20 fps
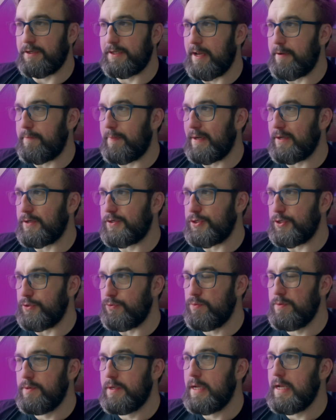on dead band
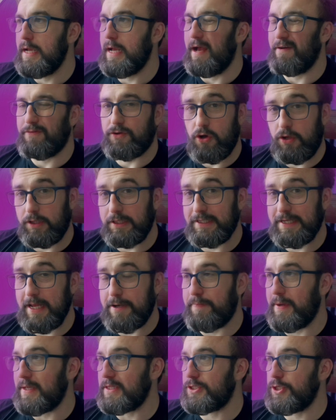2, I've called it
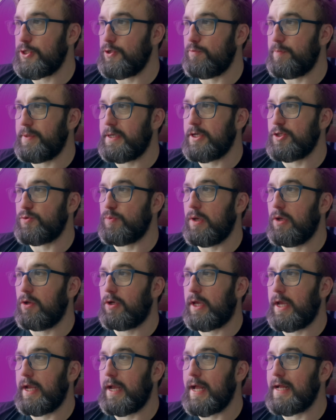dead band 2 because we're
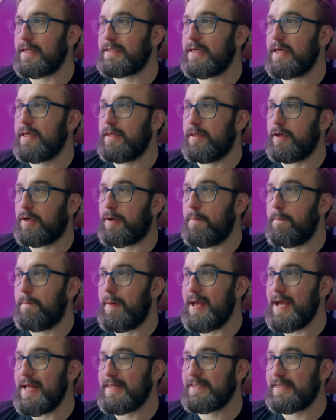looking at the
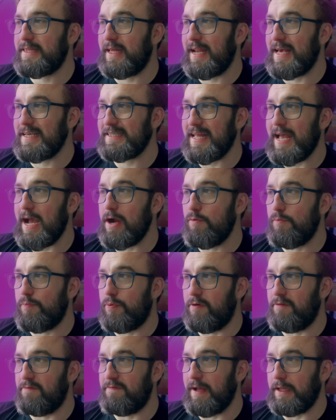compared to the last
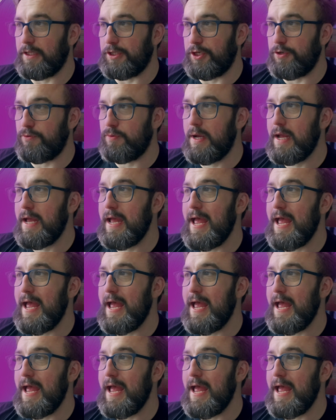output value,